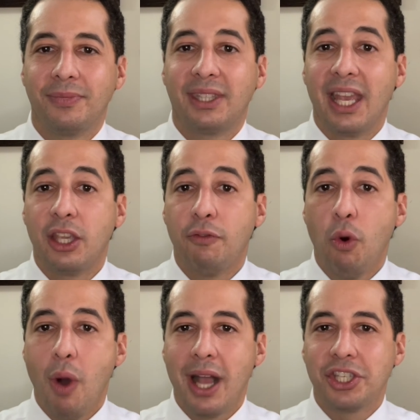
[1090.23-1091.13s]
Thank you for
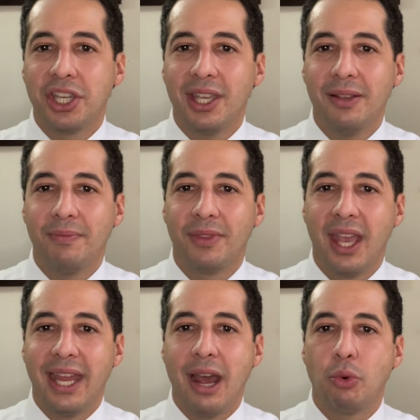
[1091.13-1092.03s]
watching,
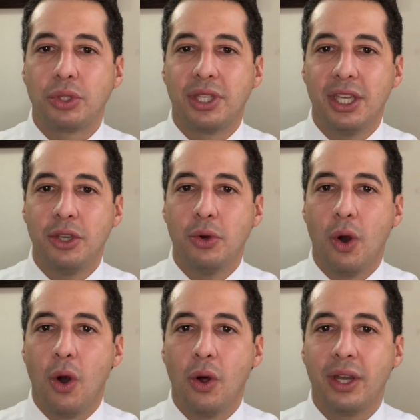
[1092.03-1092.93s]
and I will see you
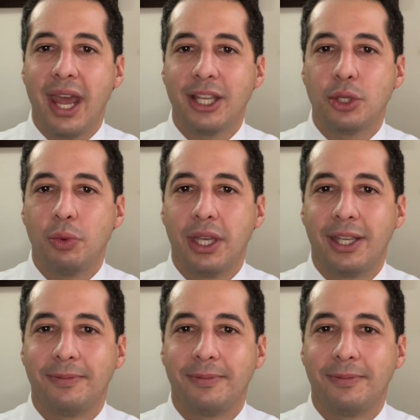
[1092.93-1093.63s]
all next week.